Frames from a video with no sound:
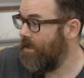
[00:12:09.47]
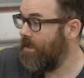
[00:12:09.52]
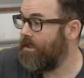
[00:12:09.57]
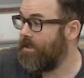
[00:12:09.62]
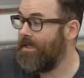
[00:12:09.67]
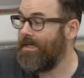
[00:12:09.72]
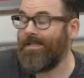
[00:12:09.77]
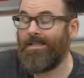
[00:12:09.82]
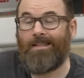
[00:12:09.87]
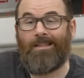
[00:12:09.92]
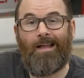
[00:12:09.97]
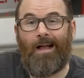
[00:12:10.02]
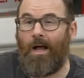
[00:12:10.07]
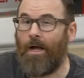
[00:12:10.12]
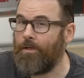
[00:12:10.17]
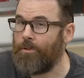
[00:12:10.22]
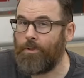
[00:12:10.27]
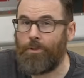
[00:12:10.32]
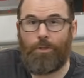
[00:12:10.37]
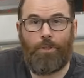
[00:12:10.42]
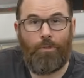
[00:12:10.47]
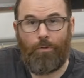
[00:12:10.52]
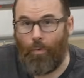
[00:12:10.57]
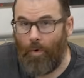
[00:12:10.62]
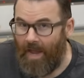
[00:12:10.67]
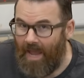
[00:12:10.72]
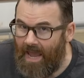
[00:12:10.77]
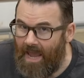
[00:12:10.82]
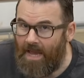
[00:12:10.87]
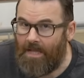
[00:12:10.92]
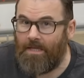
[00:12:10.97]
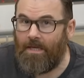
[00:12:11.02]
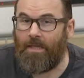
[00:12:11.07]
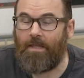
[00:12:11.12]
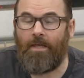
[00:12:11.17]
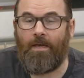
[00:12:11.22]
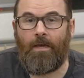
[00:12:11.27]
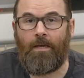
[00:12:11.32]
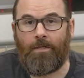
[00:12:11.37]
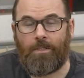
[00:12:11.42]
This did not do
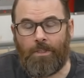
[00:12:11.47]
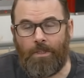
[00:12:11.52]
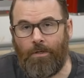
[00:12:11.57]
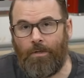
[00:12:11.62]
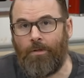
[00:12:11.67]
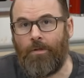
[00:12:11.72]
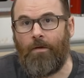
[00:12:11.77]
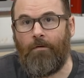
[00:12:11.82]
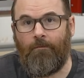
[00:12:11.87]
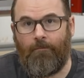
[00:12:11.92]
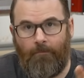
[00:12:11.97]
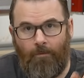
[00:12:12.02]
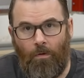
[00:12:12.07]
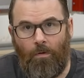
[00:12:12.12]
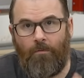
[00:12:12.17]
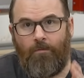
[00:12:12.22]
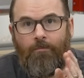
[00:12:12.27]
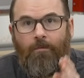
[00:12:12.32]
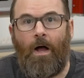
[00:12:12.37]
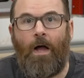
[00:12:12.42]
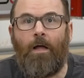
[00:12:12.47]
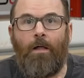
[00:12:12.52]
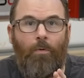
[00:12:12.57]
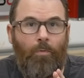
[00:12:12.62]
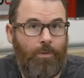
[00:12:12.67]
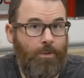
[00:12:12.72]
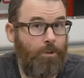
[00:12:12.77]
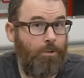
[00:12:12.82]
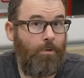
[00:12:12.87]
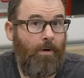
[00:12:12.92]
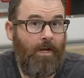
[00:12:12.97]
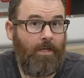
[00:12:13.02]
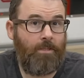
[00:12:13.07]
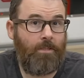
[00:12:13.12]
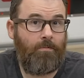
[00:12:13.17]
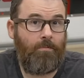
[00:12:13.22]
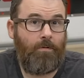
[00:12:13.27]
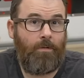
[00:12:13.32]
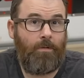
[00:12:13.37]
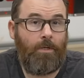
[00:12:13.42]
anything until the full file was
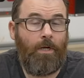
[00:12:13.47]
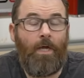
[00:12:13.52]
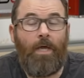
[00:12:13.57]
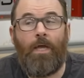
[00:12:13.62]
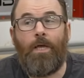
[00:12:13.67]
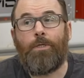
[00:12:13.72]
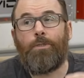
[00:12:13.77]
transferred.